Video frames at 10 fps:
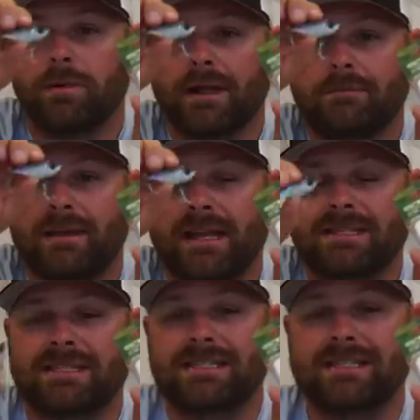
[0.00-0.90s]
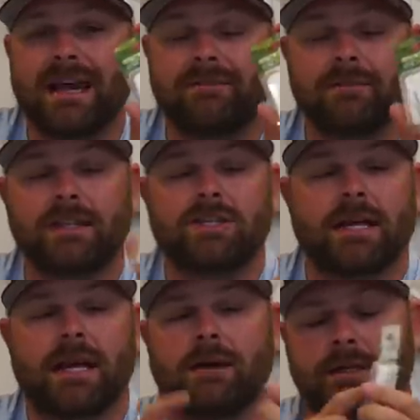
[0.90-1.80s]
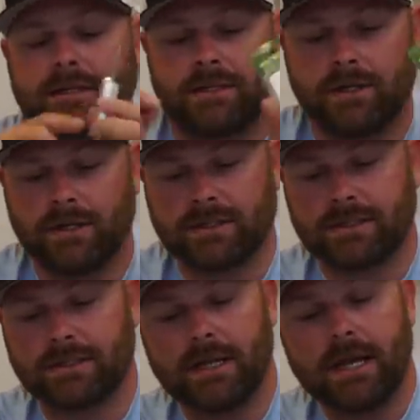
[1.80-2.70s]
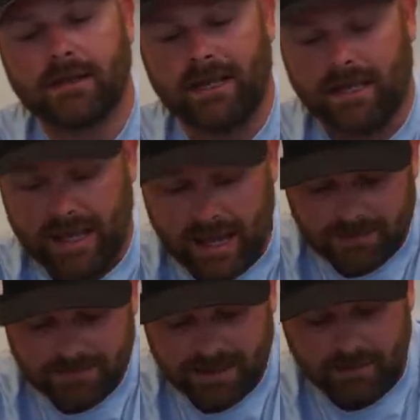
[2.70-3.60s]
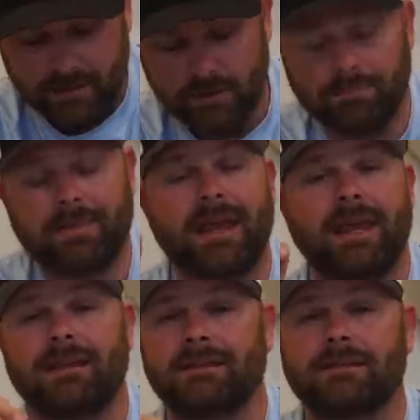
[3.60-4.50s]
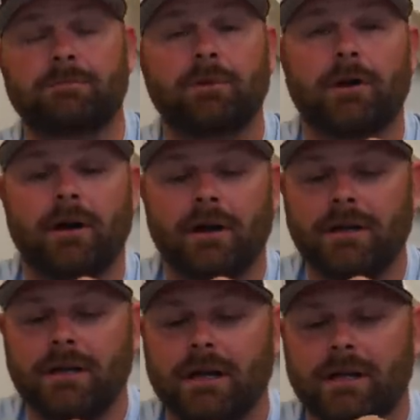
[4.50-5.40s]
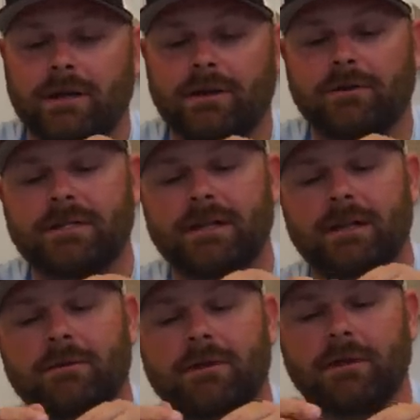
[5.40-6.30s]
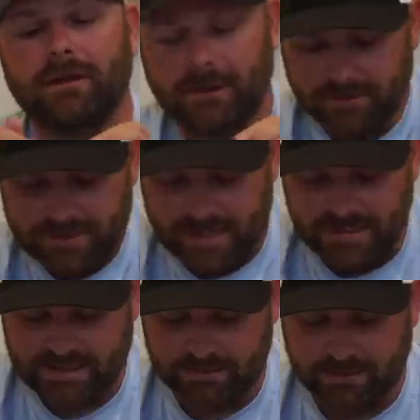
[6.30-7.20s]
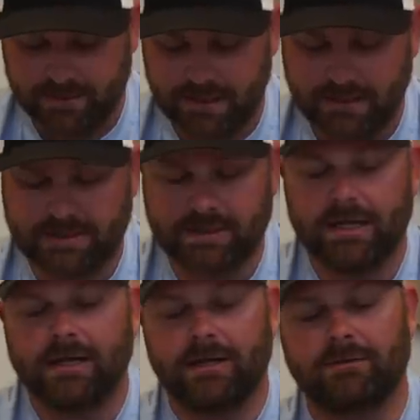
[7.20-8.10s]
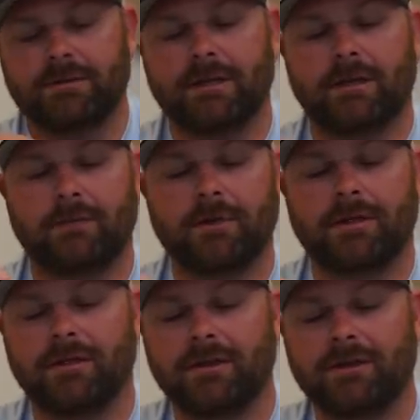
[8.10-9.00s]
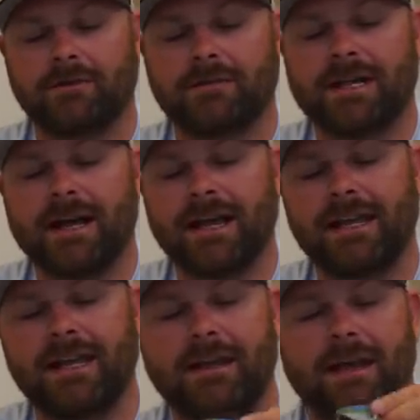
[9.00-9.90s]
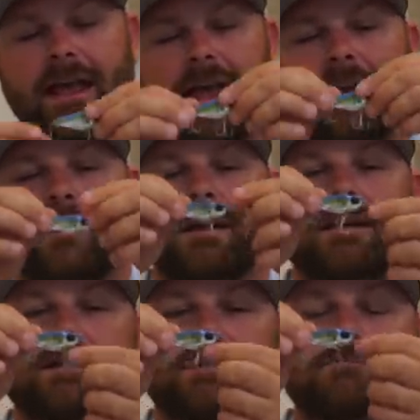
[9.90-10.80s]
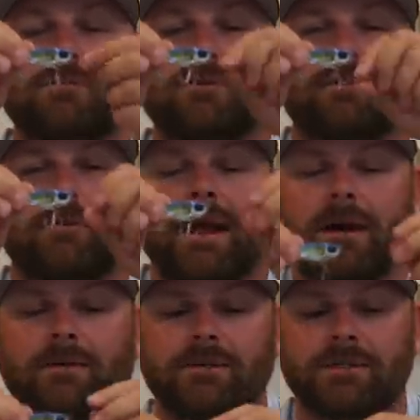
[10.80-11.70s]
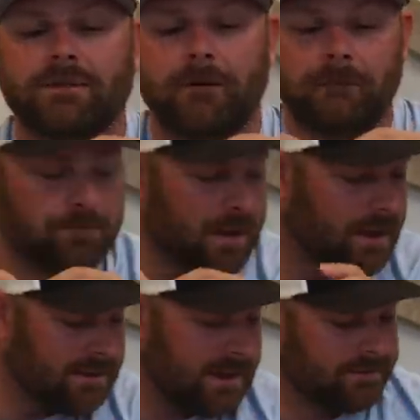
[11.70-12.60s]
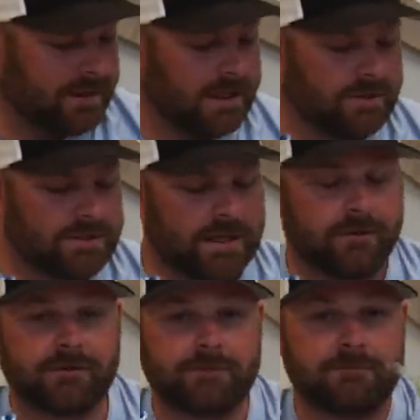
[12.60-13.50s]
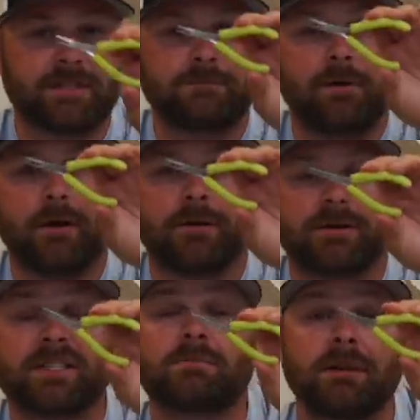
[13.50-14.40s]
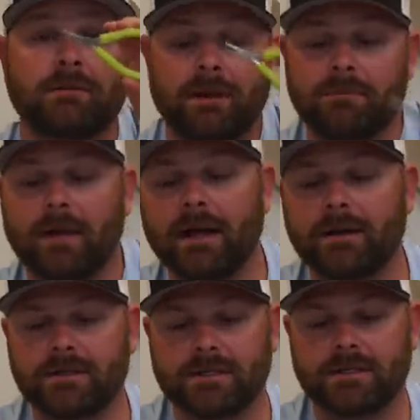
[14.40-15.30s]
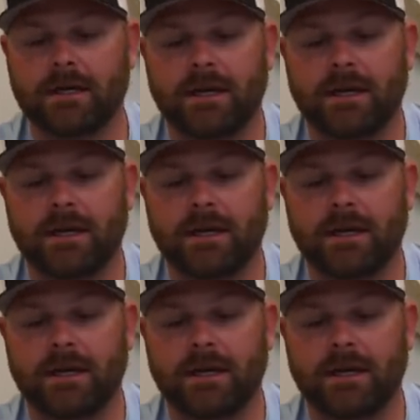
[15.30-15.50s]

blade baits, definitely check out these hooks. They can be a little pain to put on. You know, you're dealing with little tiny split rings. You're dealing with little tiny areas to move around. So definitely get yourself some smaller split ring pliers